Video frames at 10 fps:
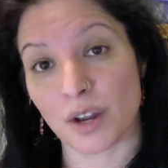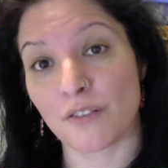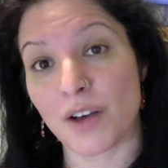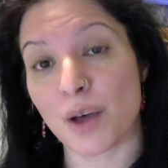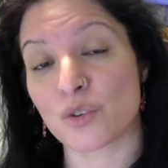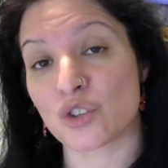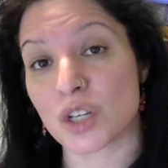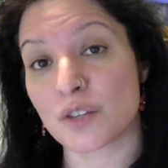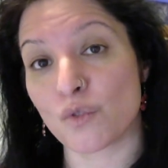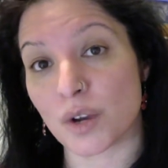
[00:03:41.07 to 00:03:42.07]
If I was
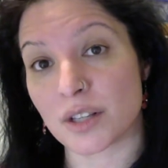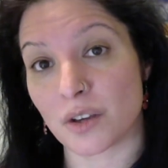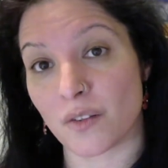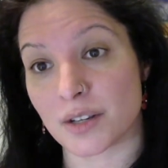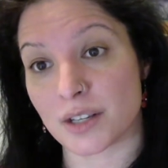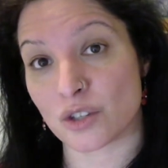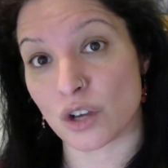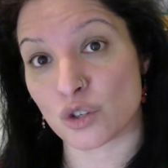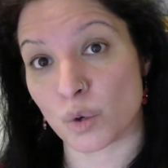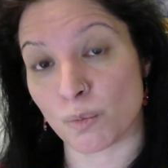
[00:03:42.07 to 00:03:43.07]
just focusing on the
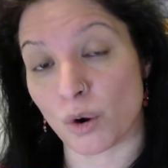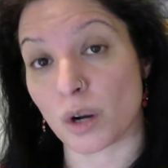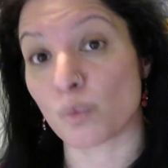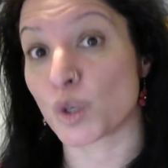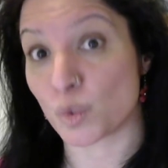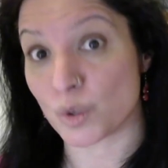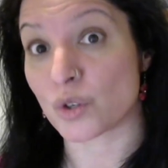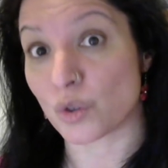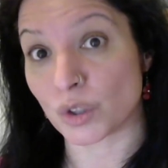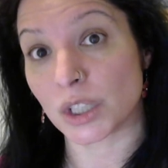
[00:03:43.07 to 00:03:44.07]
testosterone part, which was
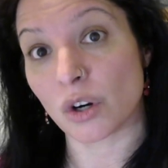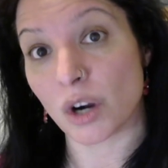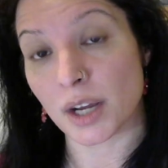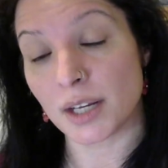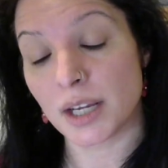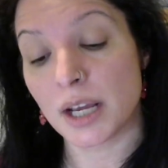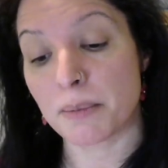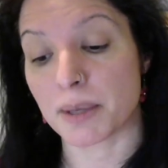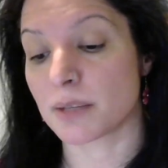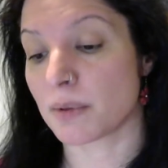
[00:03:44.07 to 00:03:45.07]
early on
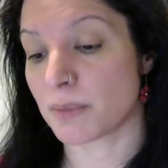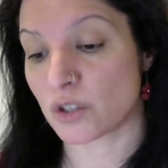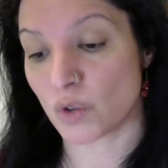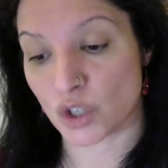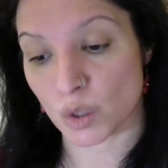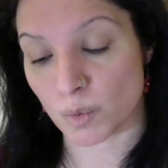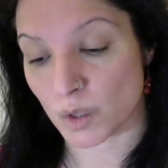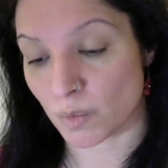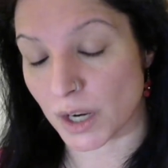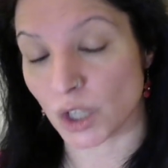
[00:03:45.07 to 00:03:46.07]
because my menstruation was
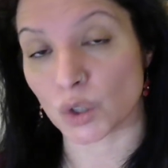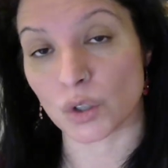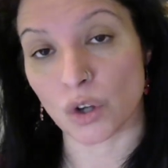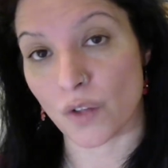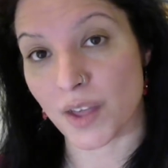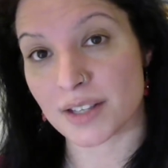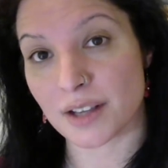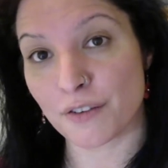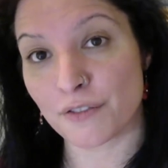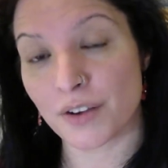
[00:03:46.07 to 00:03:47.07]
irregular and all that
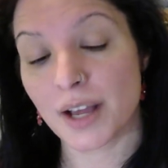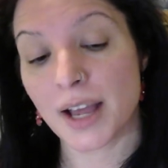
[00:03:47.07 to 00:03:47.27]
stuff,